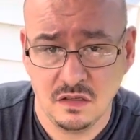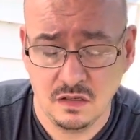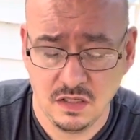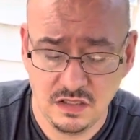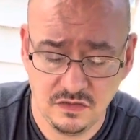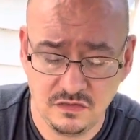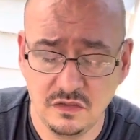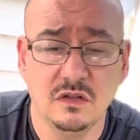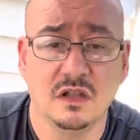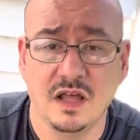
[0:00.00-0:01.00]
It is
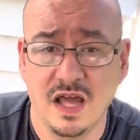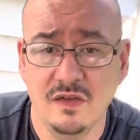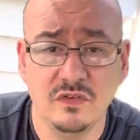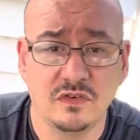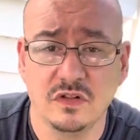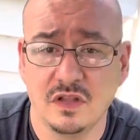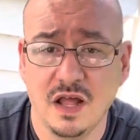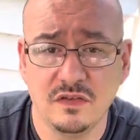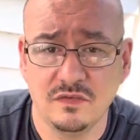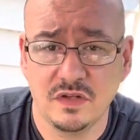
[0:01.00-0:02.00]
still alive. There's still
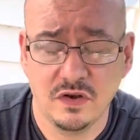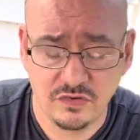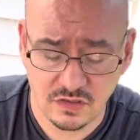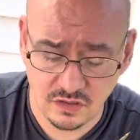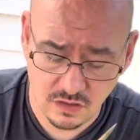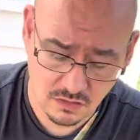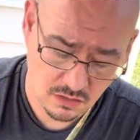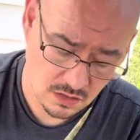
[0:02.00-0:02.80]
lots of energy in here.